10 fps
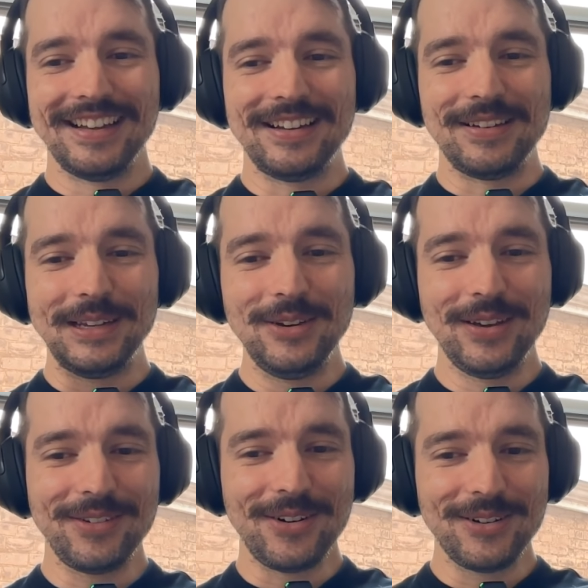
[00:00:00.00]
Uh, and you
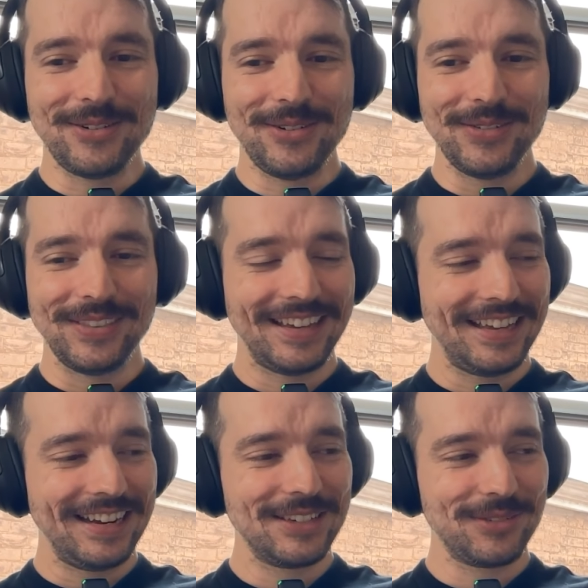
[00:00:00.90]
have an article
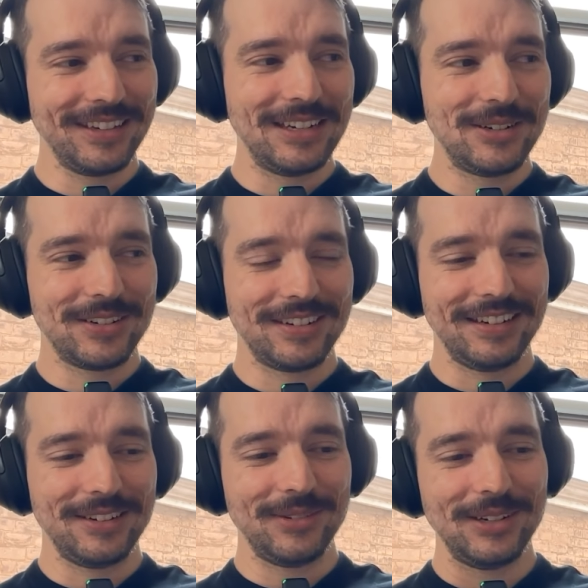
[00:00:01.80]
that is really
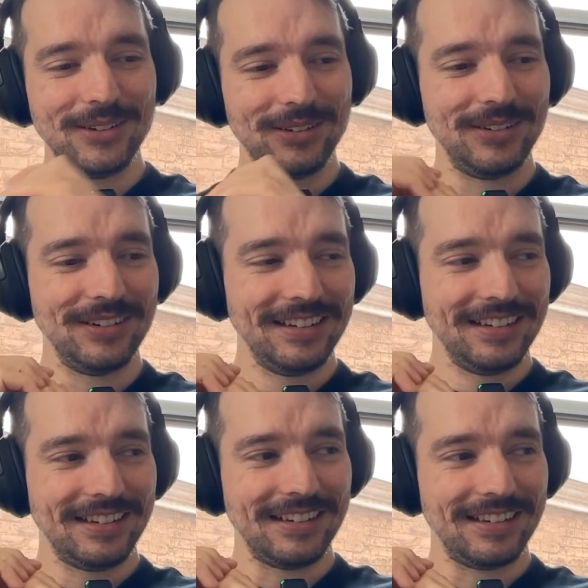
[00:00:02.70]
interesting where you
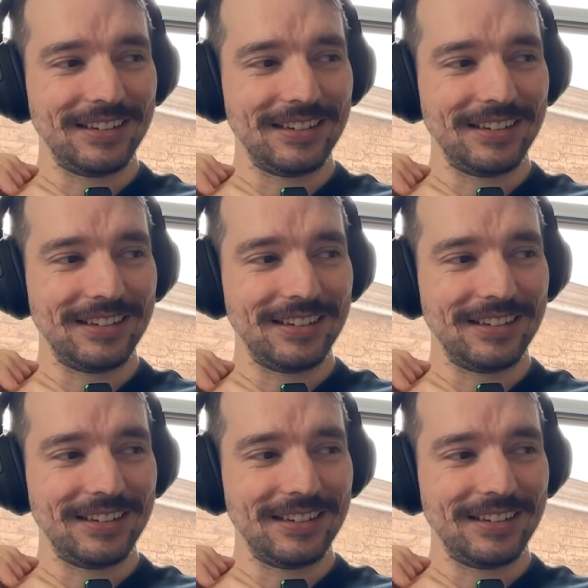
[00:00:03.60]
uh,